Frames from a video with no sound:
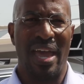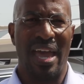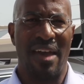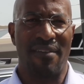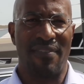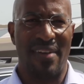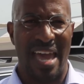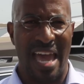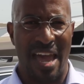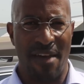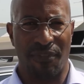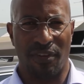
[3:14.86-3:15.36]

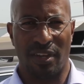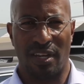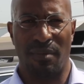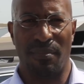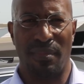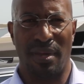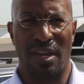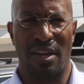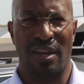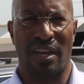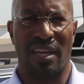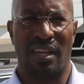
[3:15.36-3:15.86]
have
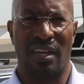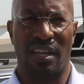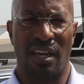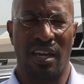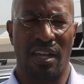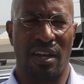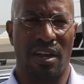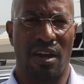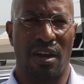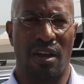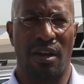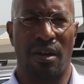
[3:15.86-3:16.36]
African-American
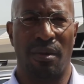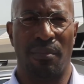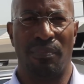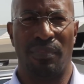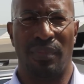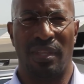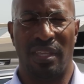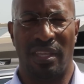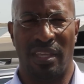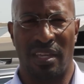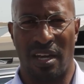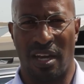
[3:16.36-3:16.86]
unarmed
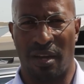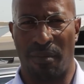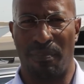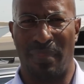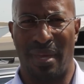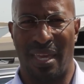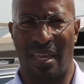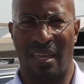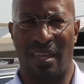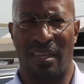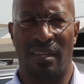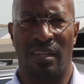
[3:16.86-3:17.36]
young
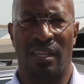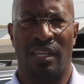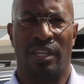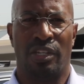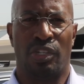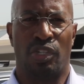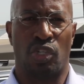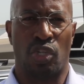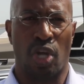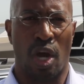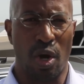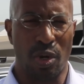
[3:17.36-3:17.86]
men
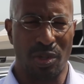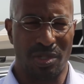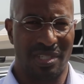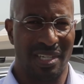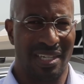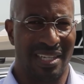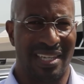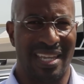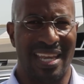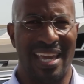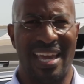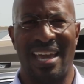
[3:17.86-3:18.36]
choked
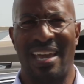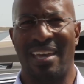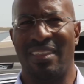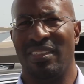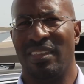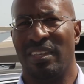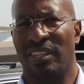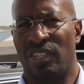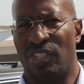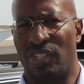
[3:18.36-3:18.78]
to death,